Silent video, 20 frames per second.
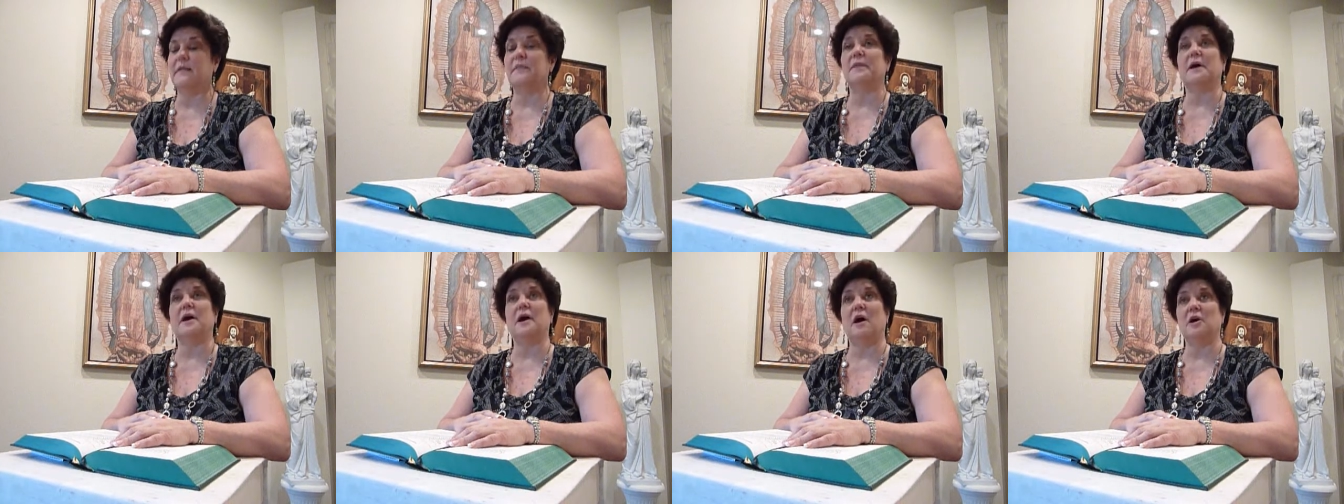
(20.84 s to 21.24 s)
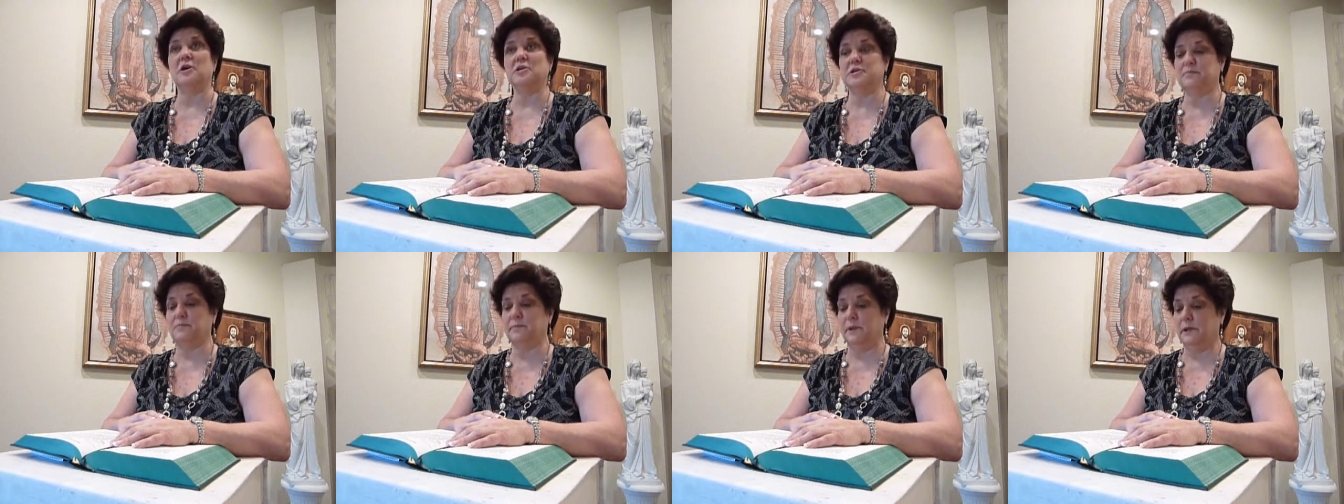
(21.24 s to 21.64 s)
the
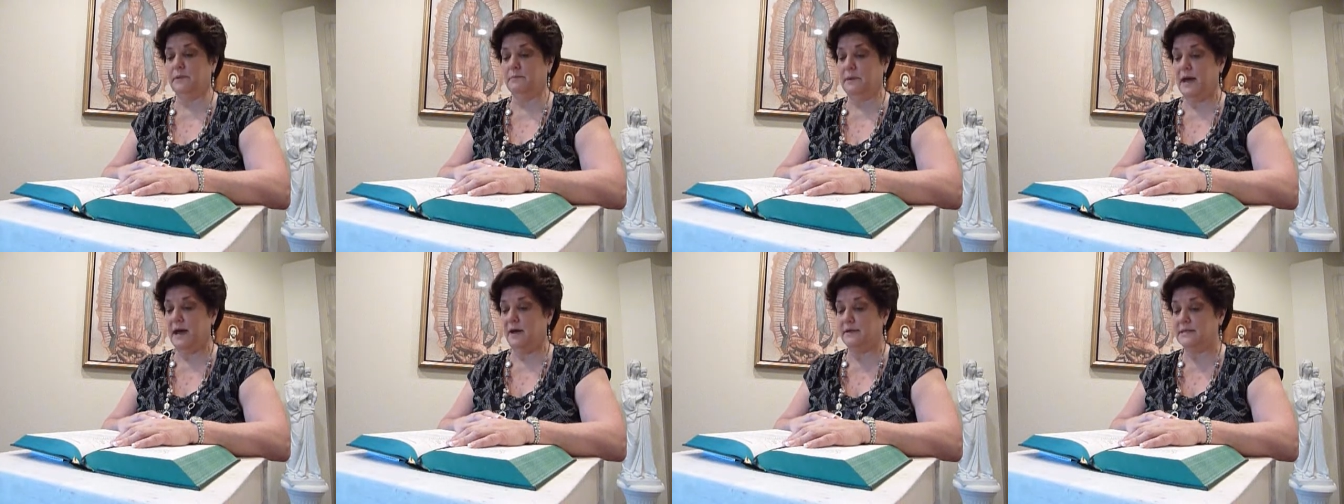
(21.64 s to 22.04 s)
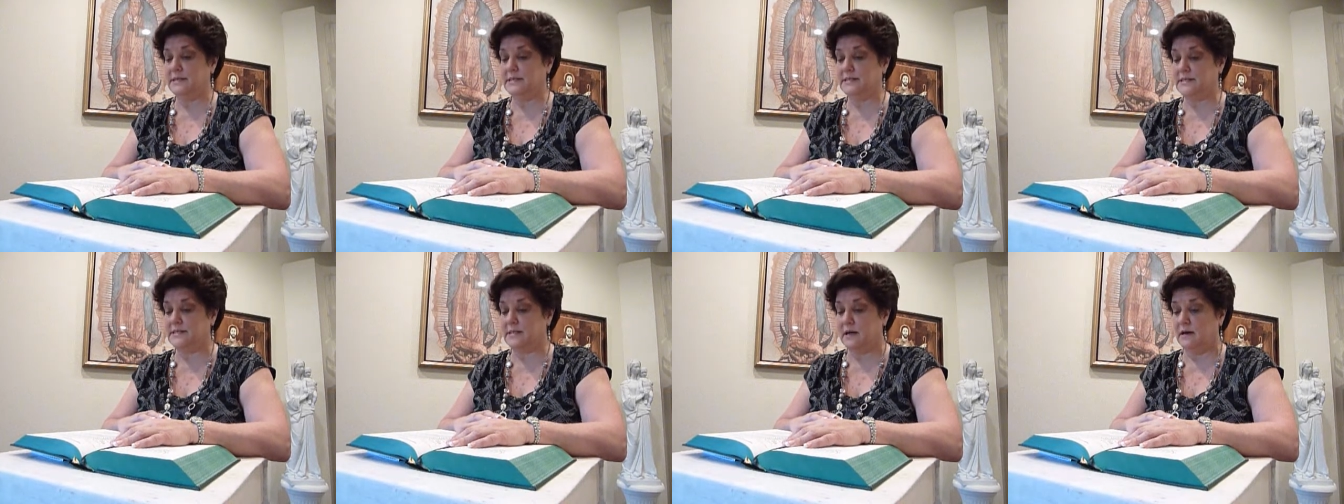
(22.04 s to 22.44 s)
gospel about
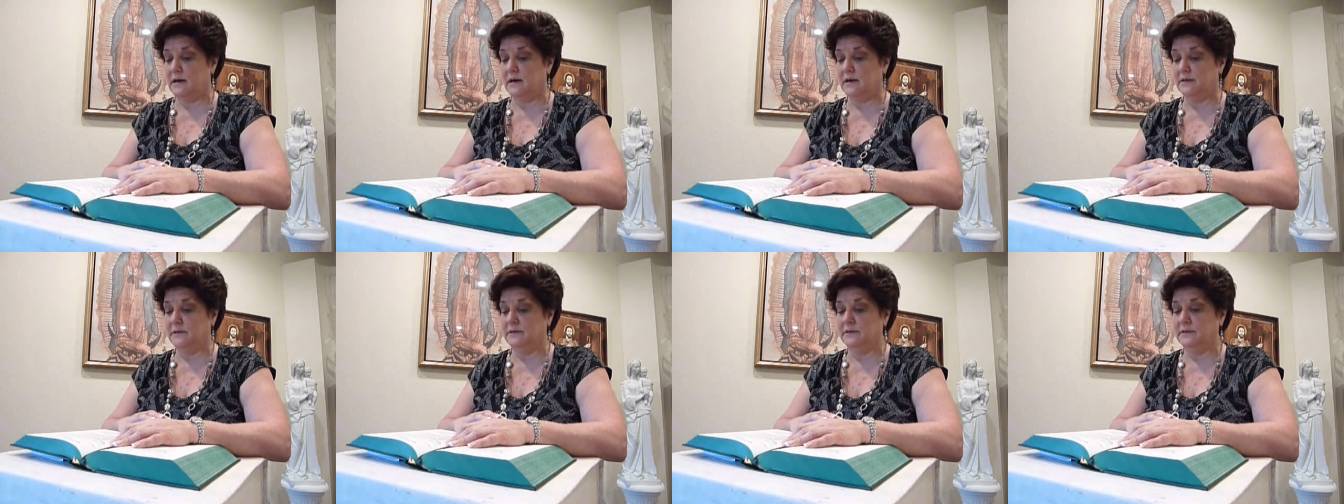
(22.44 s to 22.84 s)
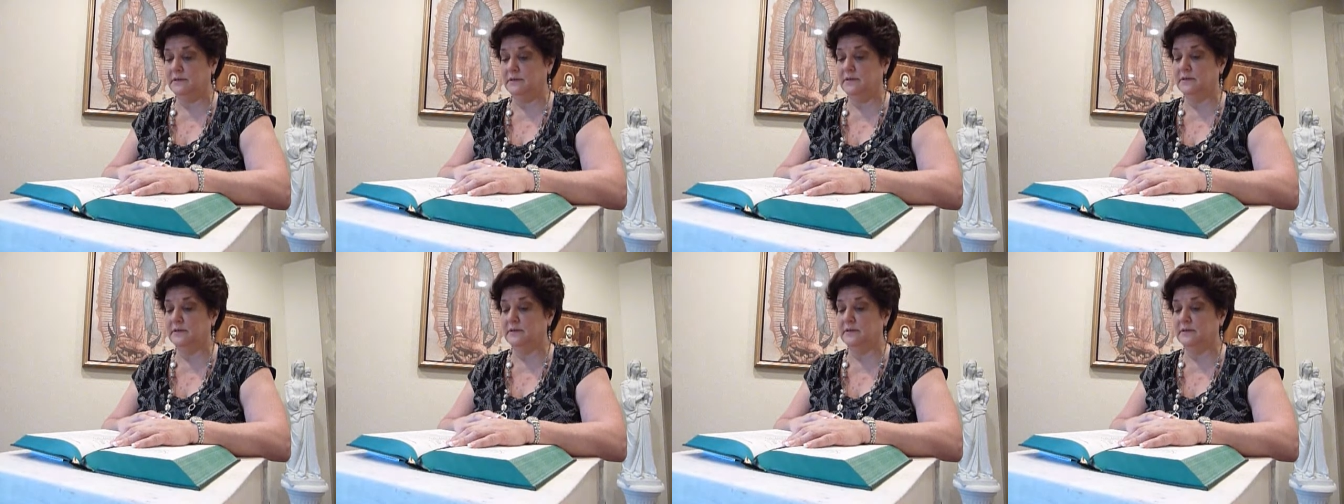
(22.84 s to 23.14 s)
his Son,